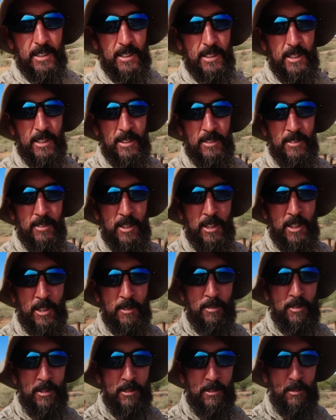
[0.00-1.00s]
then
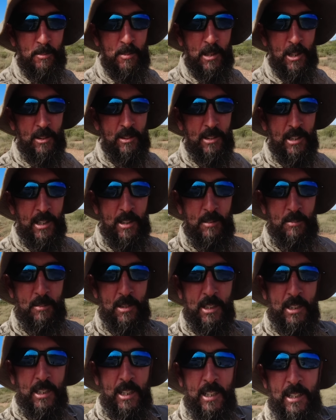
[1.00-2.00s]
hopefully we both get a
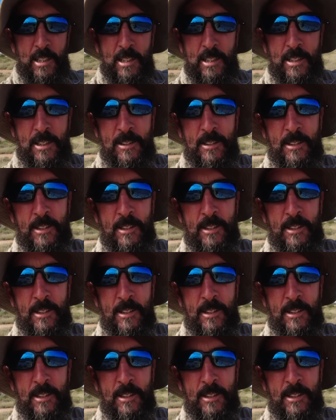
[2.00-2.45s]
bit of colour.